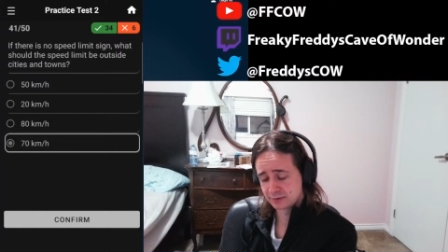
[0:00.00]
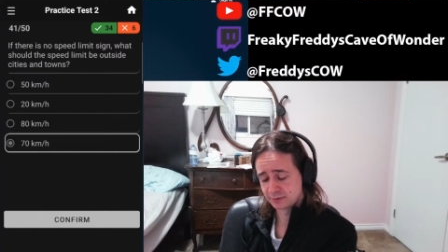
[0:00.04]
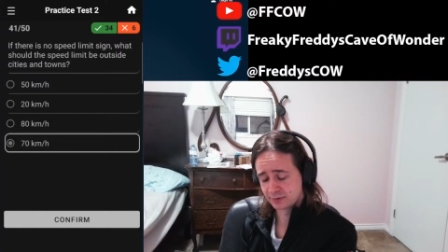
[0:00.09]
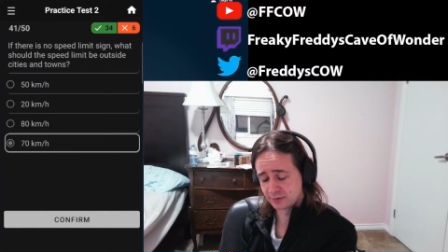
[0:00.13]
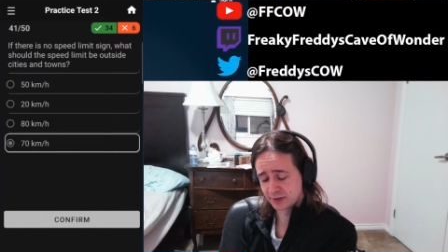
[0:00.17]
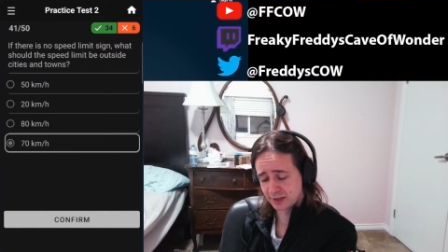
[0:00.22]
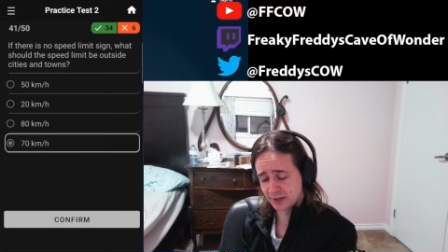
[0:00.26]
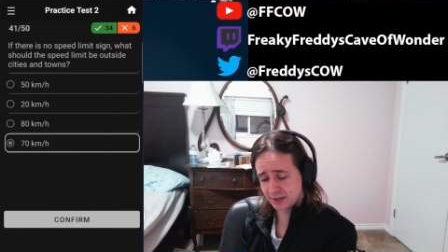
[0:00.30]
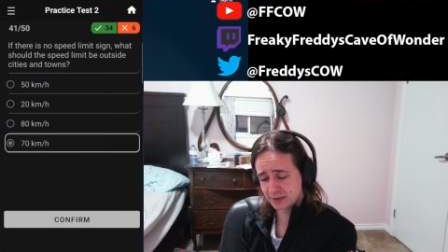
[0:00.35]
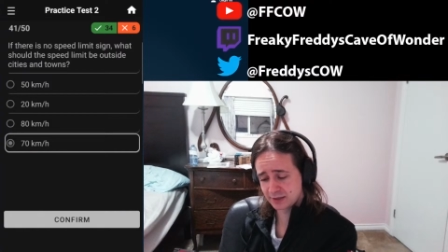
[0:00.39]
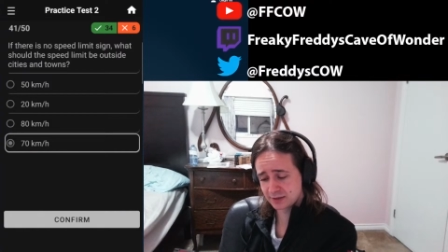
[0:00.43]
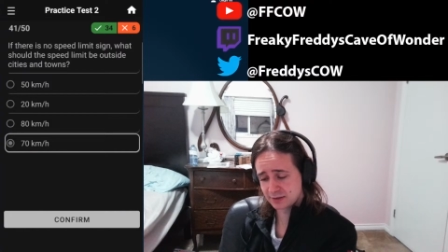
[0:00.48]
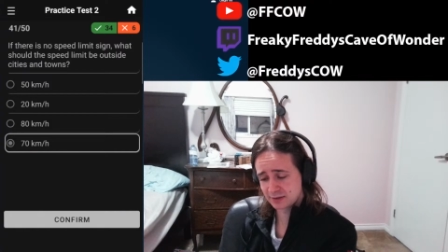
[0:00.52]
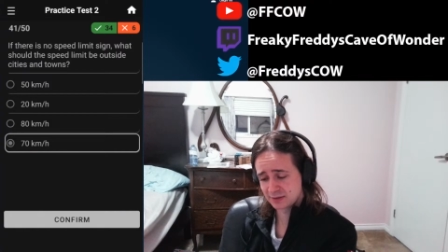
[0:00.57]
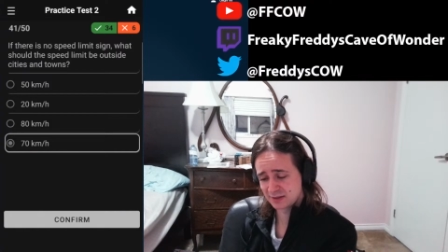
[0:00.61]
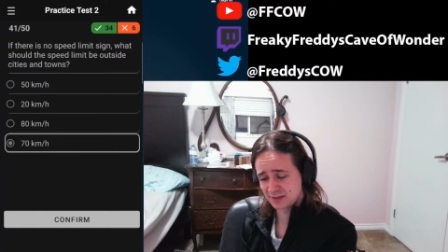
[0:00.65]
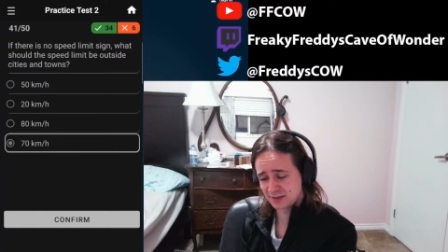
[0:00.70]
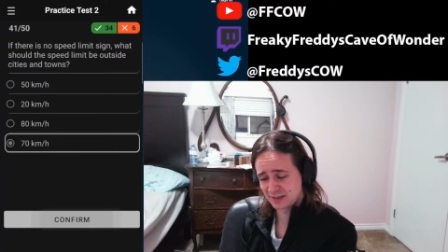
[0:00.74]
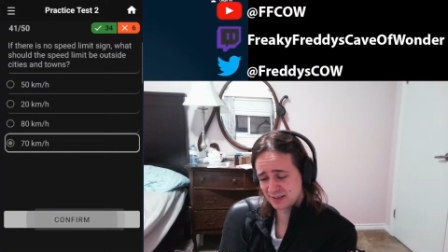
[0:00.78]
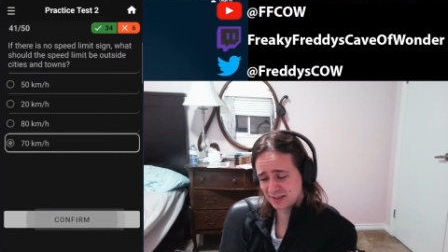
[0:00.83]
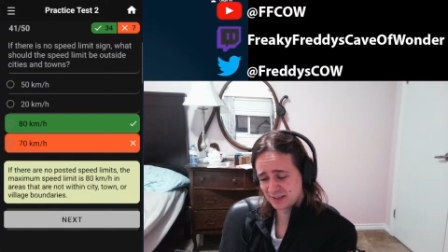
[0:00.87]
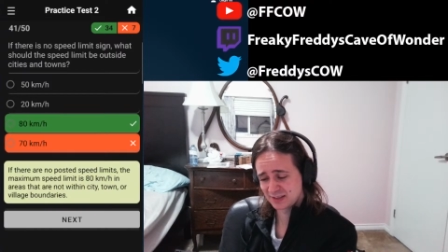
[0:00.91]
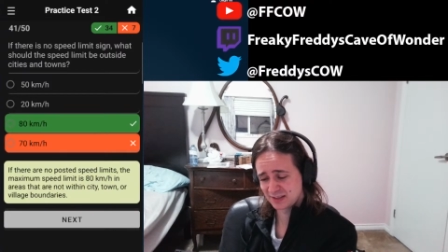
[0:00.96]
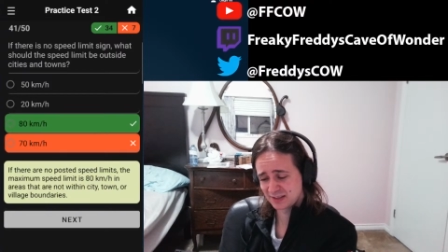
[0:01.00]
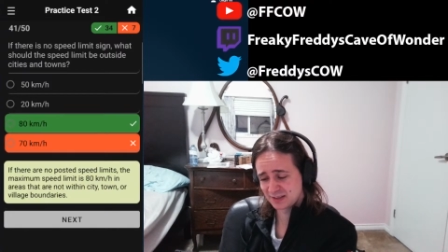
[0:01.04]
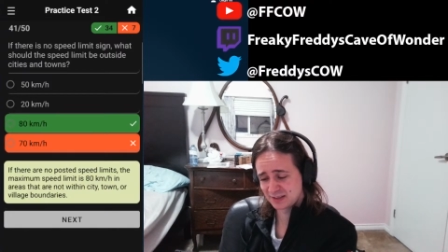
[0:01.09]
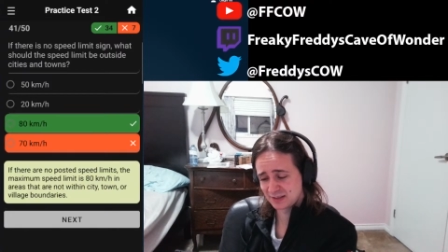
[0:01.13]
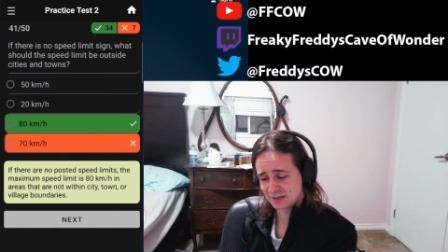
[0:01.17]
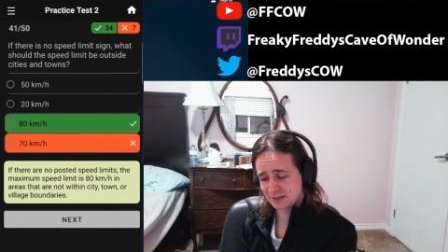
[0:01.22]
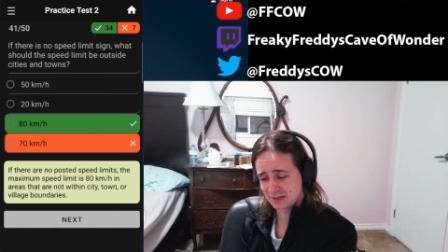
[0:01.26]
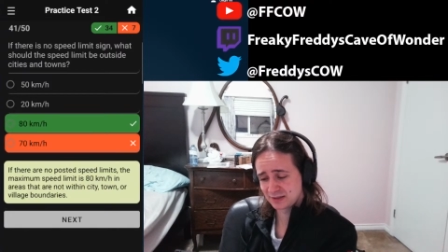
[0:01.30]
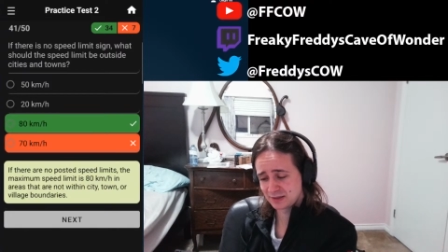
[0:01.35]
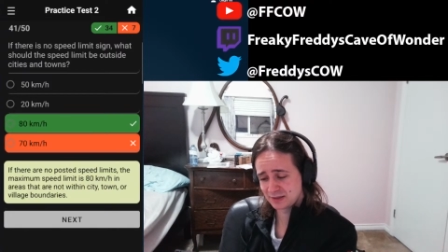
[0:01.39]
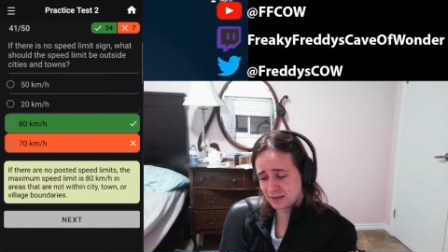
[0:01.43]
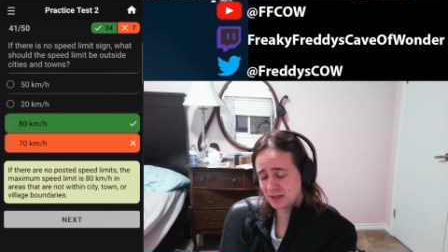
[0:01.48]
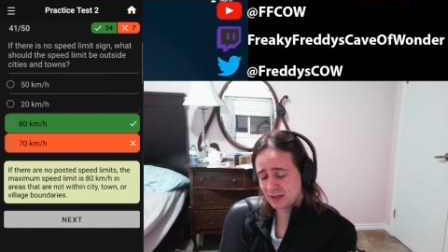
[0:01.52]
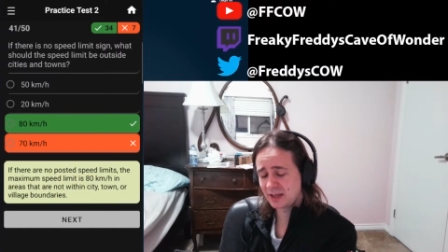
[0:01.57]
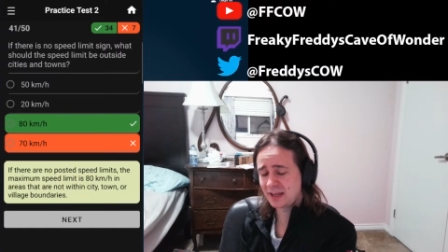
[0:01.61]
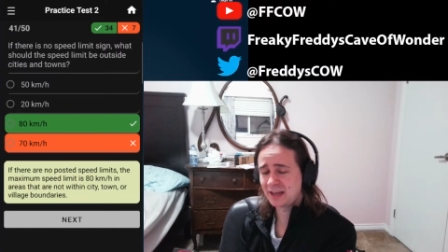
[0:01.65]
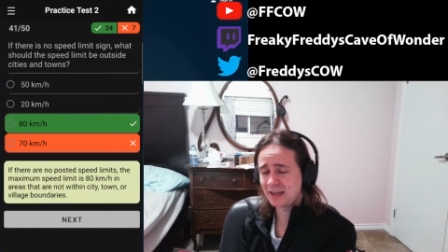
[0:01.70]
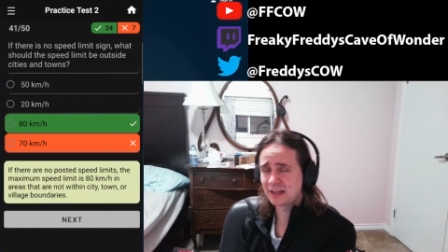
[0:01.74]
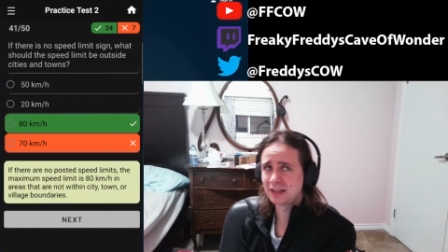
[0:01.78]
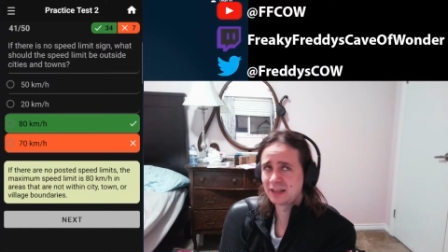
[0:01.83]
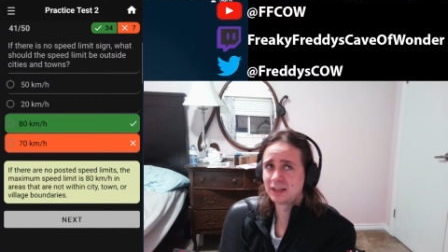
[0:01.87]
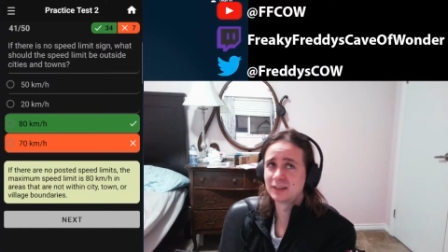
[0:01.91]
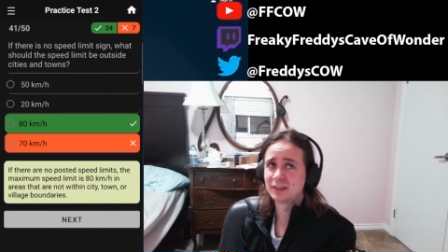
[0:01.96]
Right?
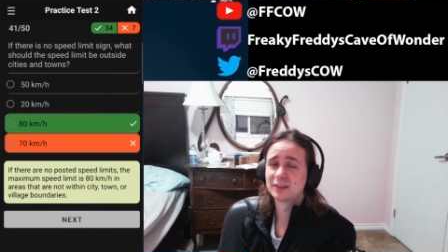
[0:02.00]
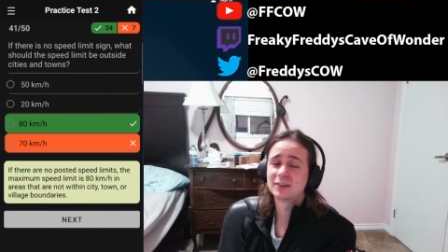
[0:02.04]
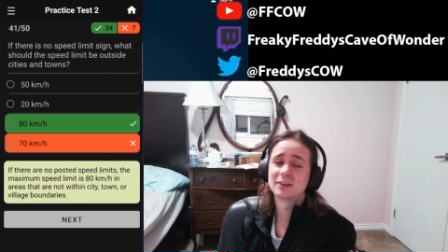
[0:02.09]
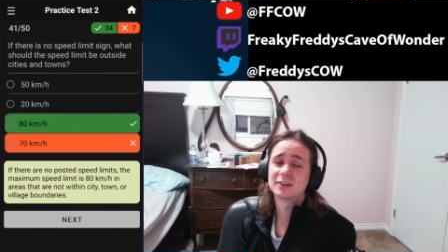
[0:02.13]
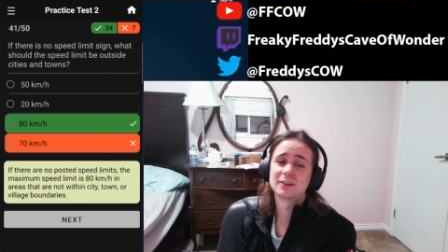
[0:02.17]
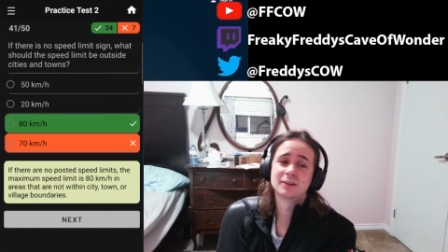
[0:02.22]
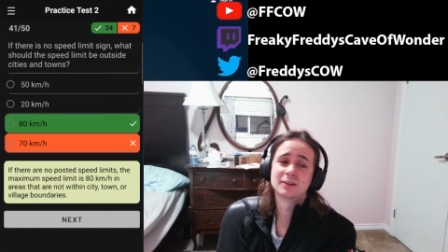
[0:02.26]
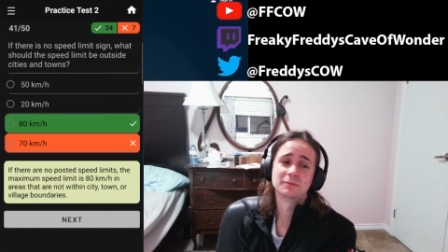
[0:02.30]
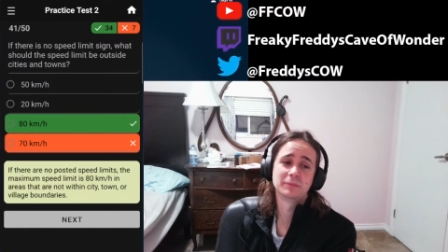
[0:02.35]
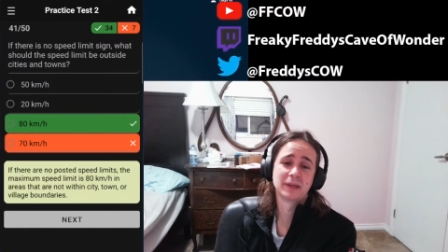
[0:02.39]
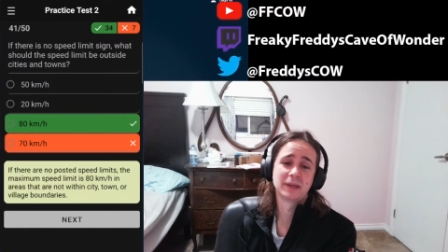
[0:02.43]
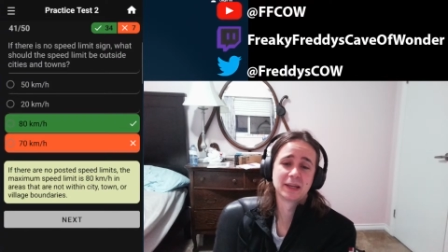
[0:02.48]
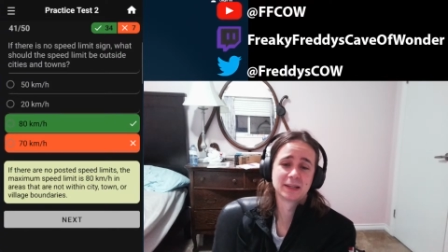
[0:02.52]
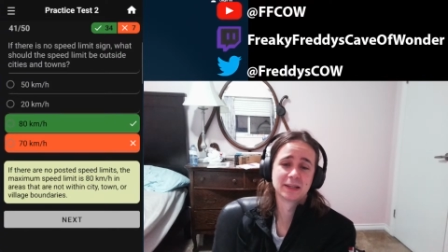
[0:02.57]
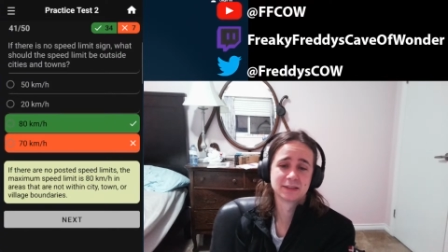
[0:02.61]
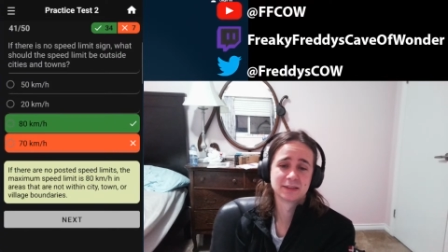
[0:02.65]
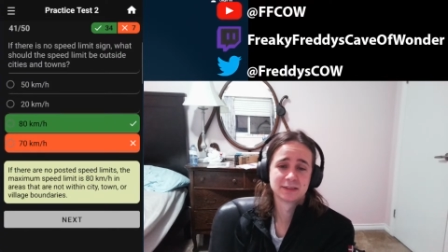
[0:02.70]
80. Oh man.